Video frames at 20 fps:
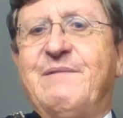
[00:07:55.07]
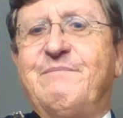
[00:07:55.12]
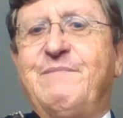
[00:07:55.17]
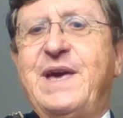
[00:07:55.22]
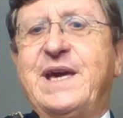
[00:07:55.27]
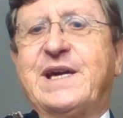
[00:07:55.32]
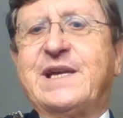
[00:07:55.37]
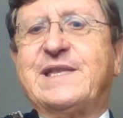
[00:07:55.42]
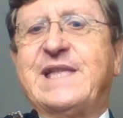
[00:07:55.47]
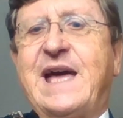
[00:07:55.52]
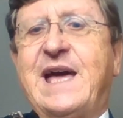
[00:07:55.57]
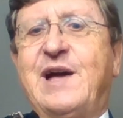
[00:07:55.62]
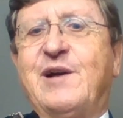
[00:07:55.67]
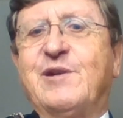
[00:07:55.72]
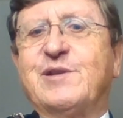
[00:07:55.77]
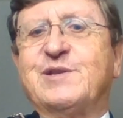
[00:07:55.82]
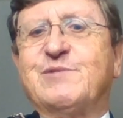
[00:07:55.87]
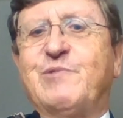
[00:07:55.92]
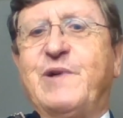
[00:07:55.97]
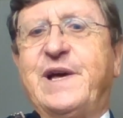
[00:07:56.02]
Nick
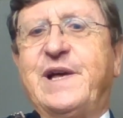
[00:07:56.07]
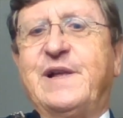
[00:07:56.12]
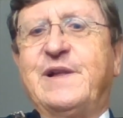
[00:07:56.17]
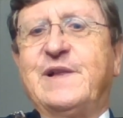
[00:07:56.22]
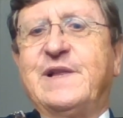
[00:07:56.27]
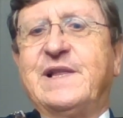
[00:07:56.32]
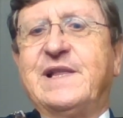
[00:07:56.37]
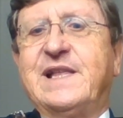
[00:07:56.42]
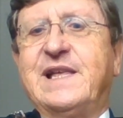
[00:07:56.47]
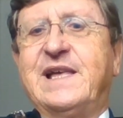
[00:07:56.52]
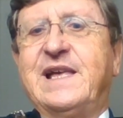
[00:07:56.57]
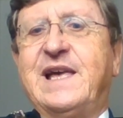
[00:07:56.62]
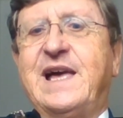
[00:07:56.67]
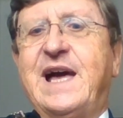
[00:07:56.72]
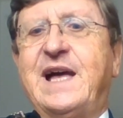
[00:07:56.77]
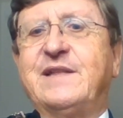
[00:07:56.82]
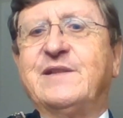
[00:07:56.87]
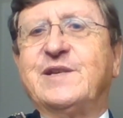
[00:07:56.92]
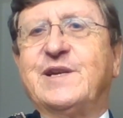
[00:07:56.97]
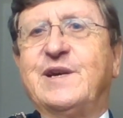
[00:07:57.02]
Dowdswell,
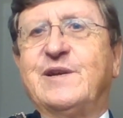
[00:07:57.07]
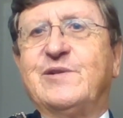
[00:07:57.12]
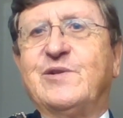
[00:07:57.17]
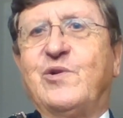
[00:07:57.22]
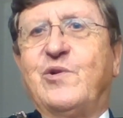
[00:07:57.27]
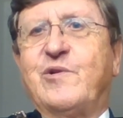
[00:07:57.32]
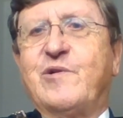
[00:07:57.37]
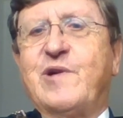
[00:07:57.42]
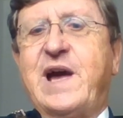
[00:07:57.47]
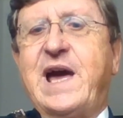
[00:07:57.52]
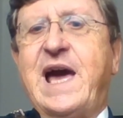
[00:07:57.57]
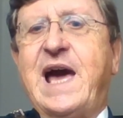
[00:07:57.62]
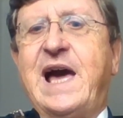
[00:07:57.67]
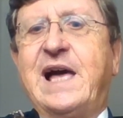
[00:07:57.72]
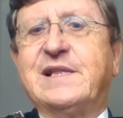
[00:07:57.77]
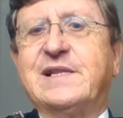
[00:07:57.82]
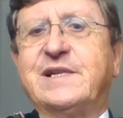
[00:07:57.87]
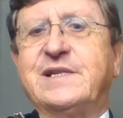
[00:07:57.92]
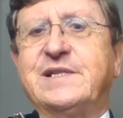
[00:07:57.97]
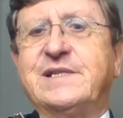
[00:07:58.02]
Andy and Laura
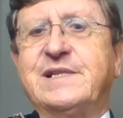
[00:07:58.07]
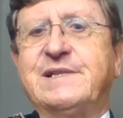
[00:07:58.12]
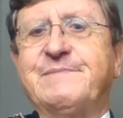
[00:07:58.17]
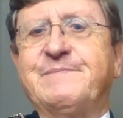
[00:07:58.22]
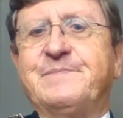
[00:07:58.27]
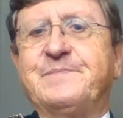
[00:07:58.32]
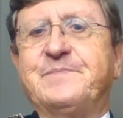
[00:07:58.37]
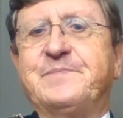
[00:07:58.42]
Allen,